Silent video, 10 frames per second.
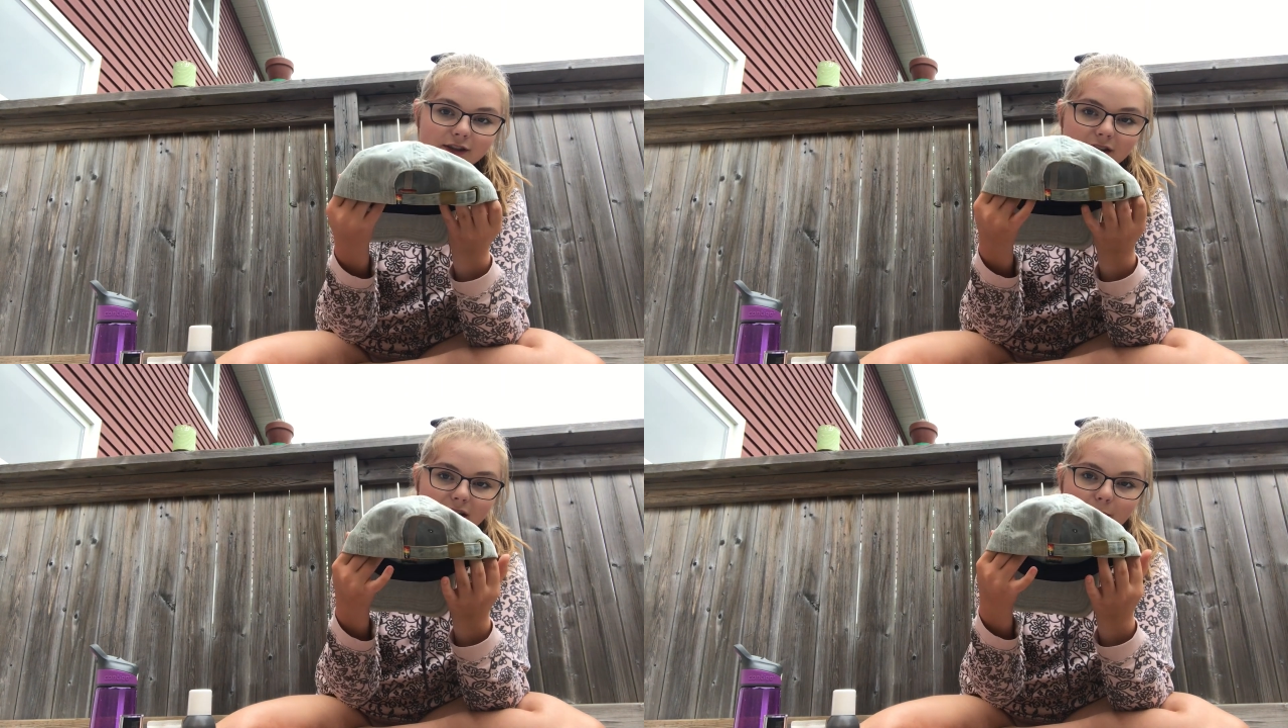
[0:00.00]

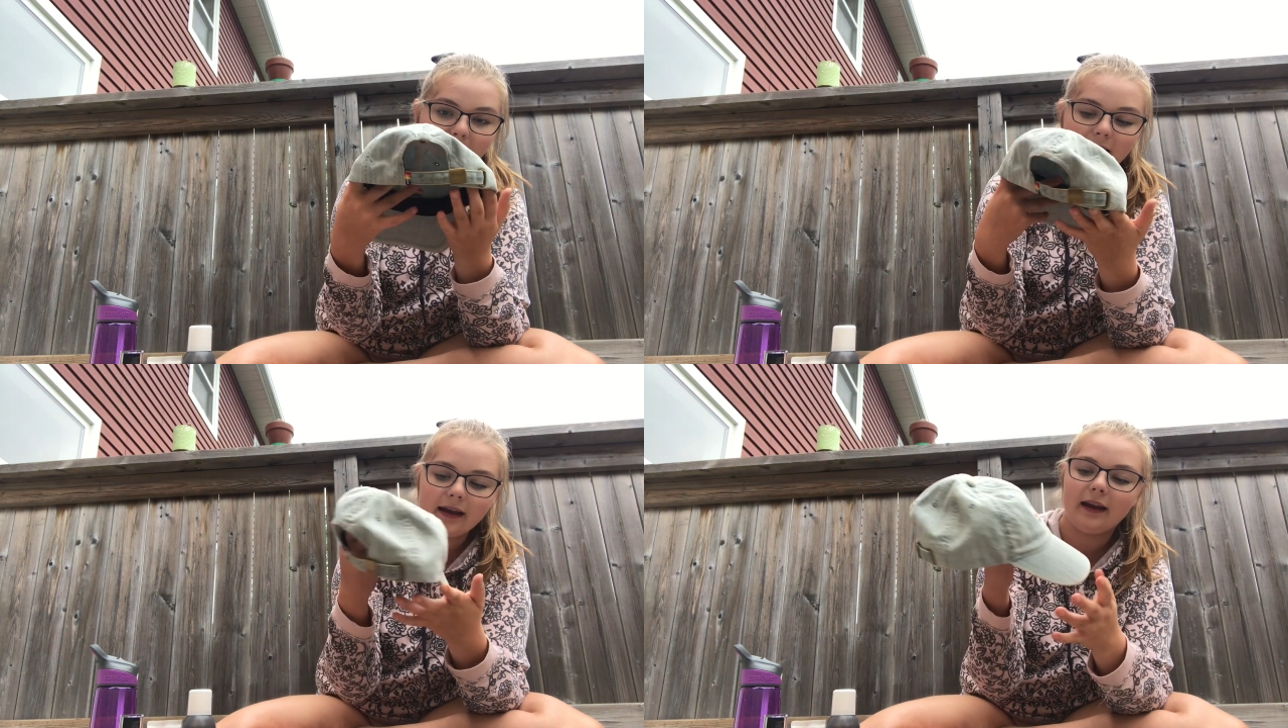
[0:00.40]
just the
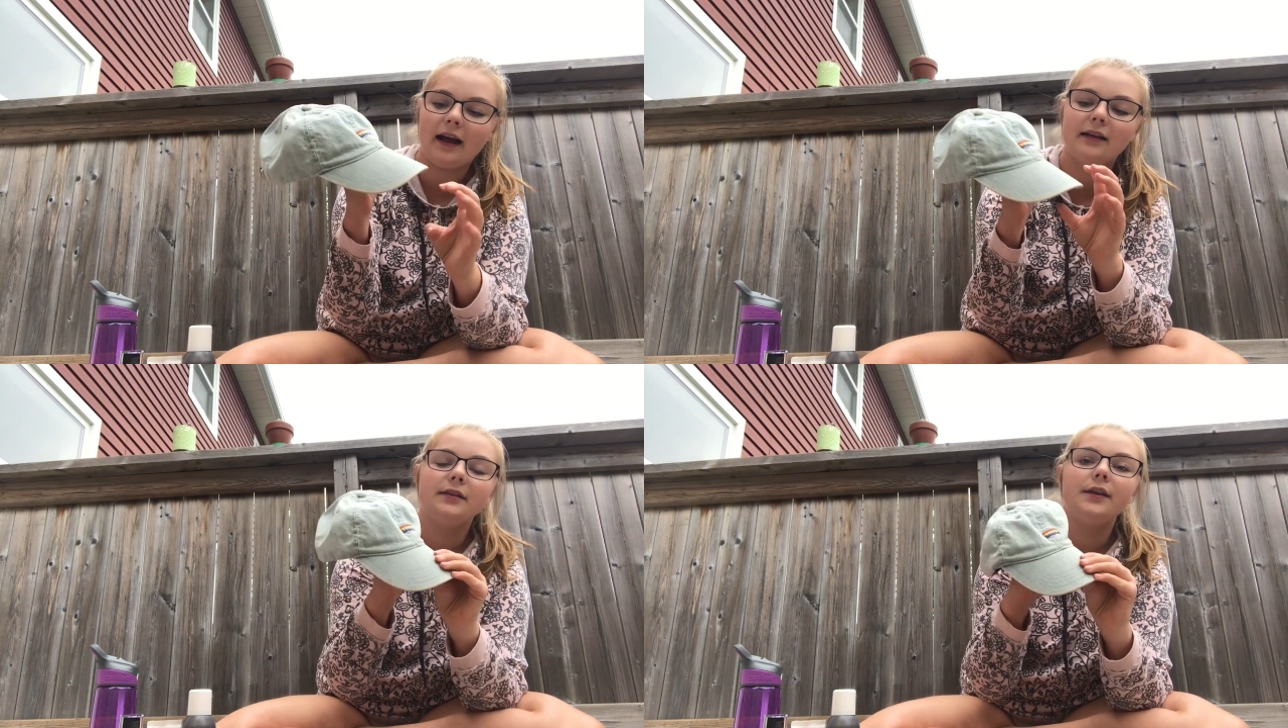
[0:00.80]
back. It
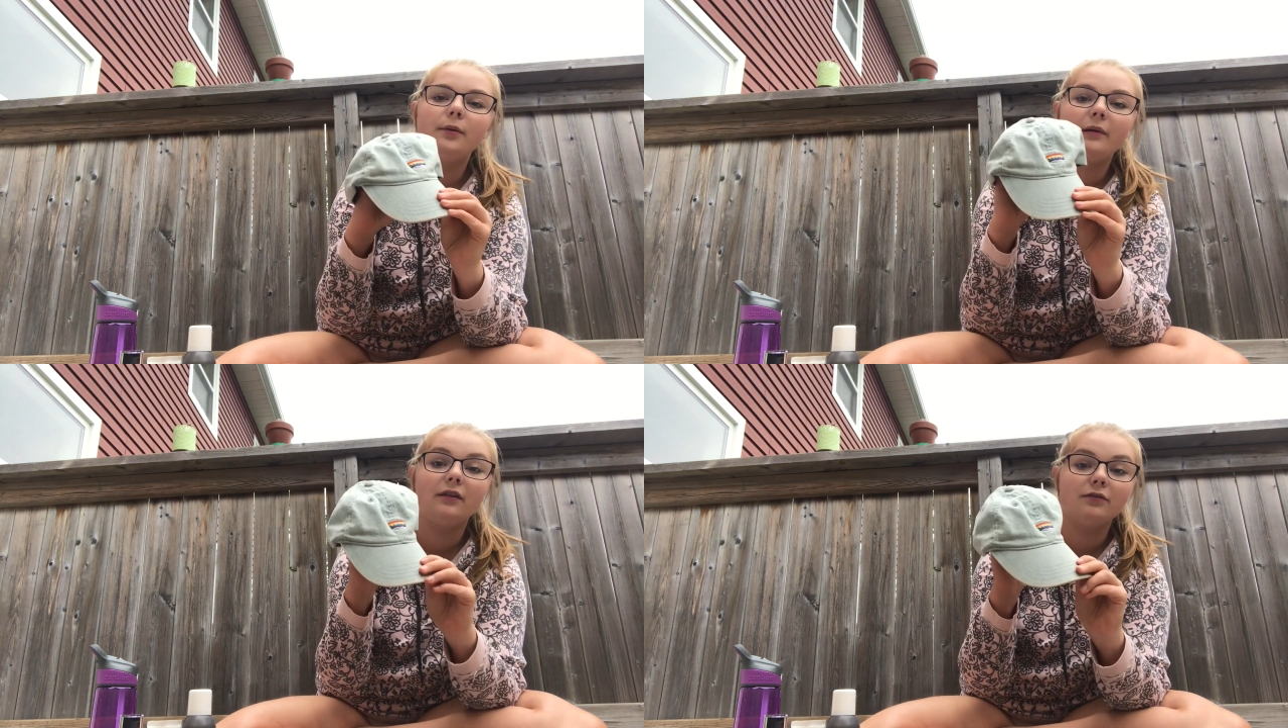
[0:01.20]
has a
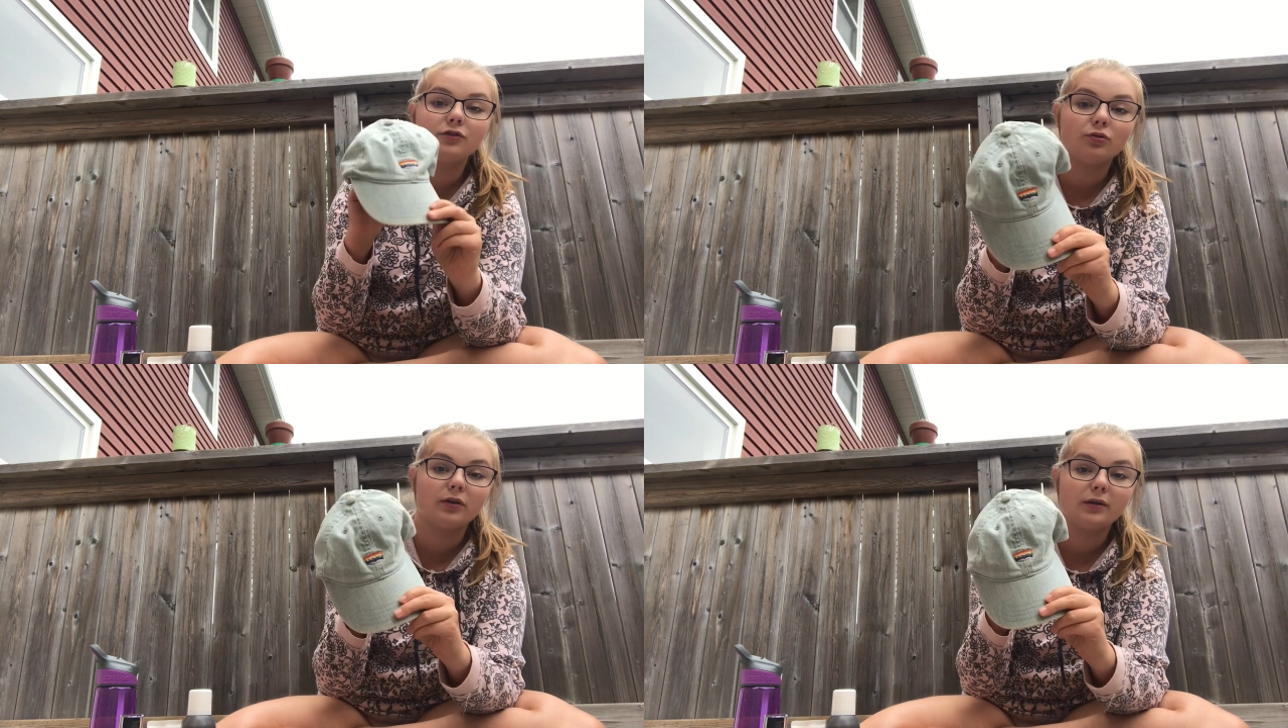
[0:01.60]
little bit of a
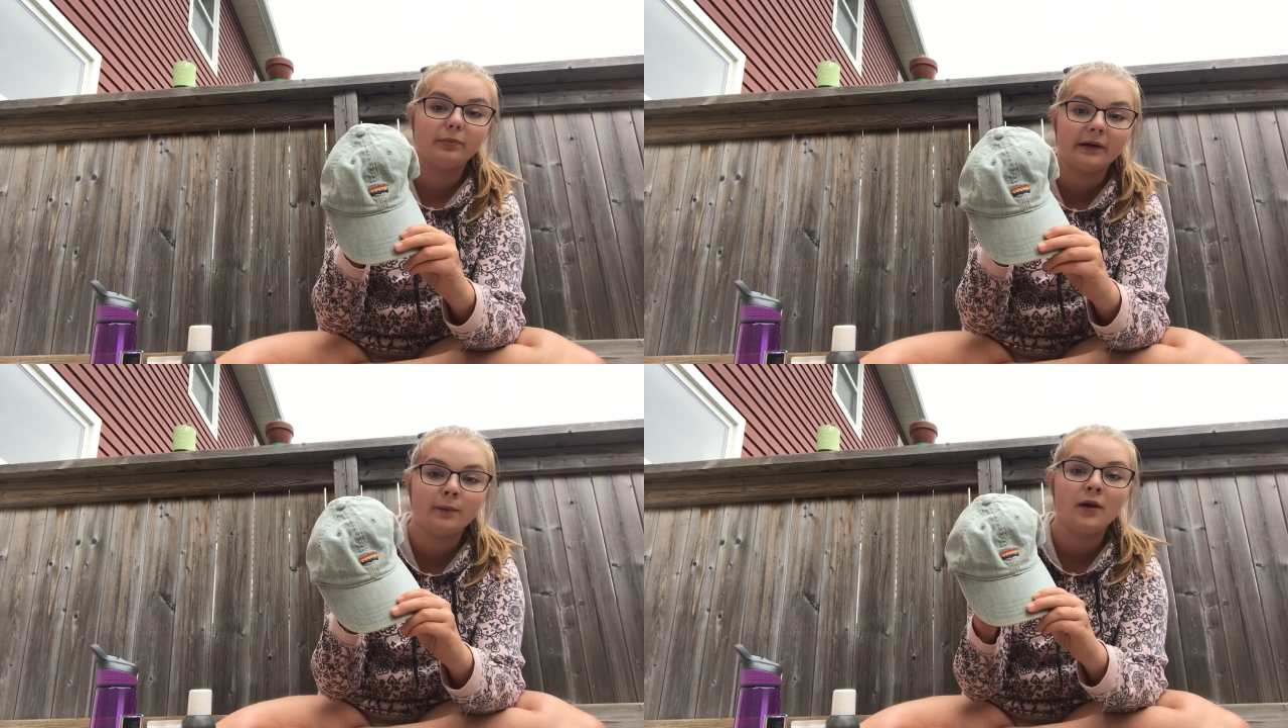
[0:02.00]
shorter
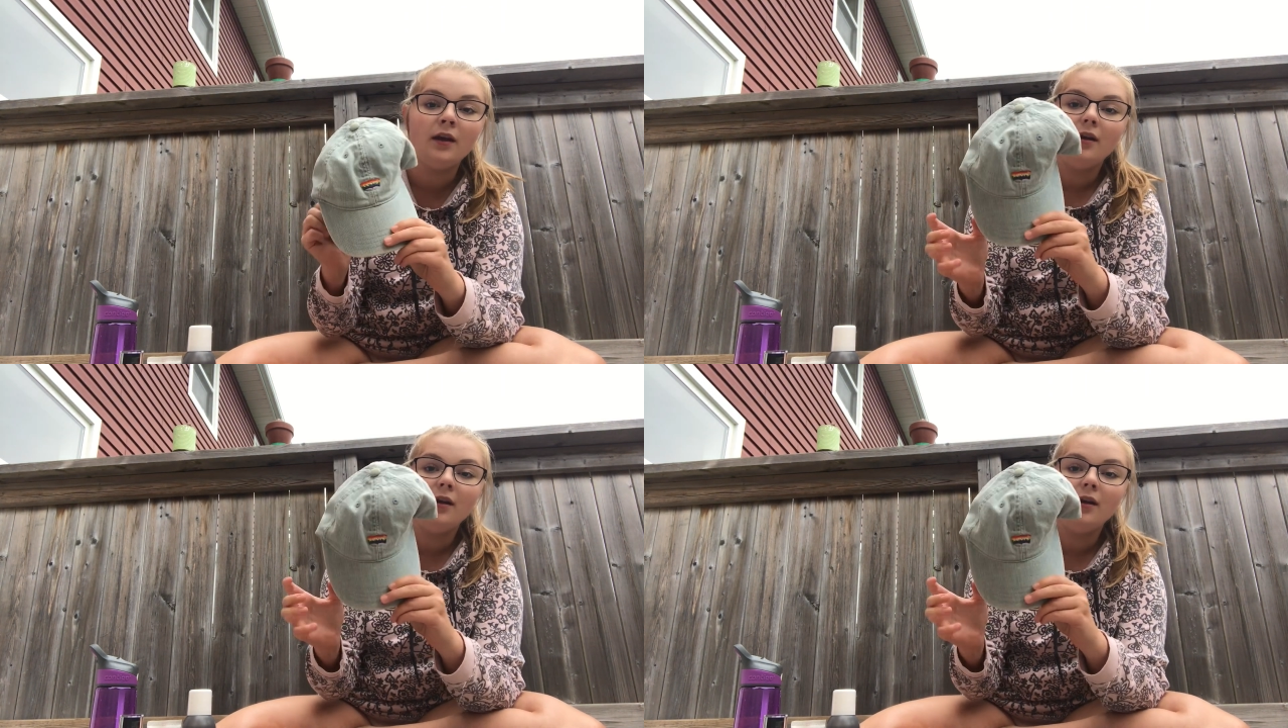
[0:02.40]
brim,